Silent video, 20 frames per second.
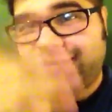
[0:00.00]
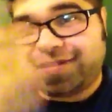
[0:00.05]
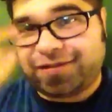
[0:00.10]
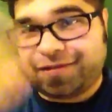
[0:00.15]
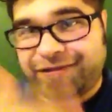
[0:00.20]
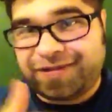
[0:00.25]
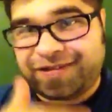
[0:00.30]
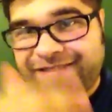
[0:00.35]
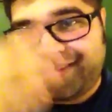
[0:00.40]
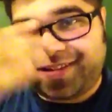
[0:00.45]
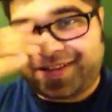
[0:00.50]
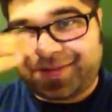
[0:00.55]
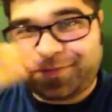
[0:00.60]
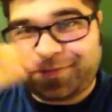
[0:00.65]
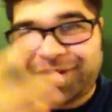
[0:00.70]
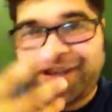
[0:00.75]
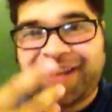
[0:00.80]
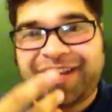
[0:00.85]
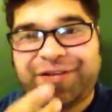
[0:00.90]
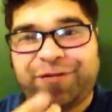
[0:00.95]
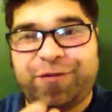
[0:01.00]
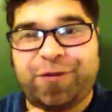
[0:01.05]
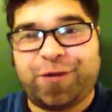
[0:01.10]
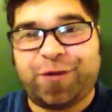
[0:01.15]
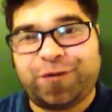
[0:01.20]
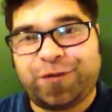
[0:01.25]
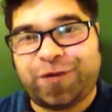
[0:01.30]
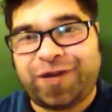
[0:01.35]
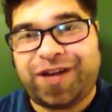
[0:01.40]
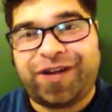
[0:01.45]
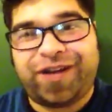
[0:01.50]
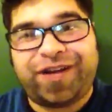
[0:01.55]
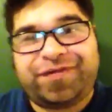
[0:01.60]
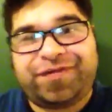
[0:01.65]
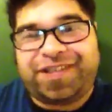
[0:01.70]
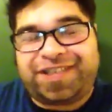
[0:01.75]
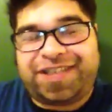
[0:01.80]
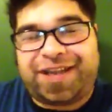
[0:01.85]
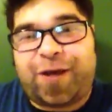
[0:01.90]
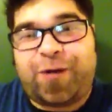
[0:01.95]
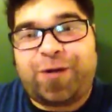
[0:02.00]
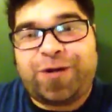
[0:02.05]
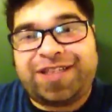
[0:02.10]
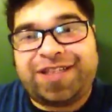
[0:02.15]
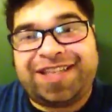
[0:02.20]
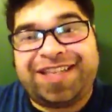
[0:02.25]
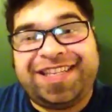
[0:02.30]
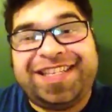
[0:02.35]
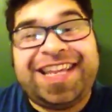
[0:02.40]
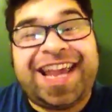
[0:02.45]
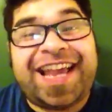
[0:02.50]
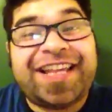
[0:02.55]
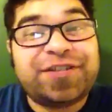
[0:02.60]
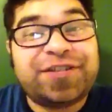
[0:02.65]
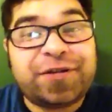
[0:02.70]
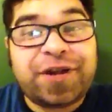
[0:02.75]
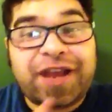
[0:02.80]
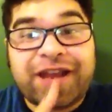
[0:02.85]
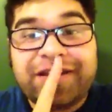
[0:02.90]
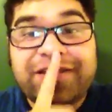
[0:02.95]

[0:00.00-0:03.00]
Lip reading: so I'm kind of gross right now. I haven't showered since yesterday.